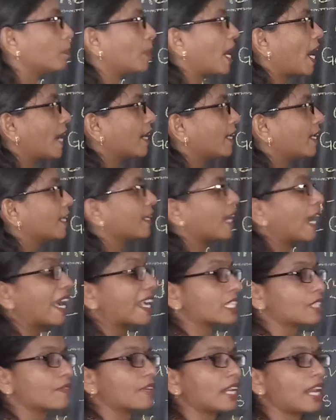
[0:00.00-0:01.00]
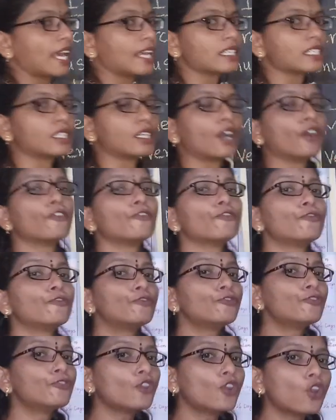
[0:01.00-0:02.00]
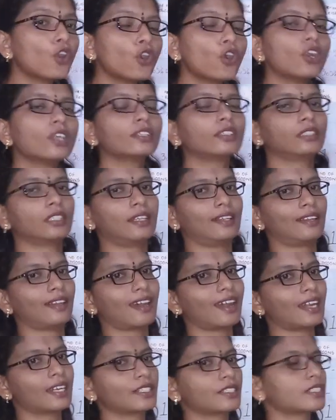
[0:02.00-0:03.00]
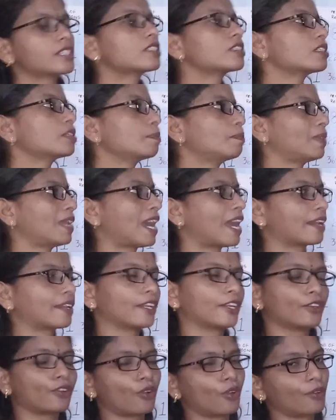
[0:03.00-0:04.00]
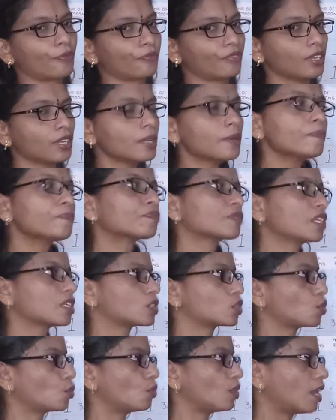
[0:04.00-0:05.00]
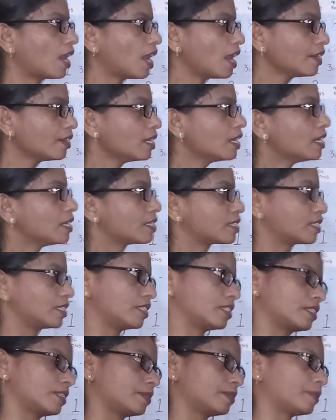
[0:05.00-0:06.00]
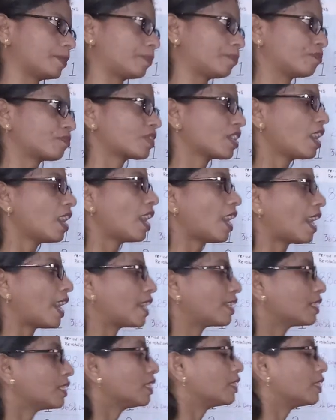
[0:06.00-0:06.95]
planet as well as the fourth largest planet of the solar system. And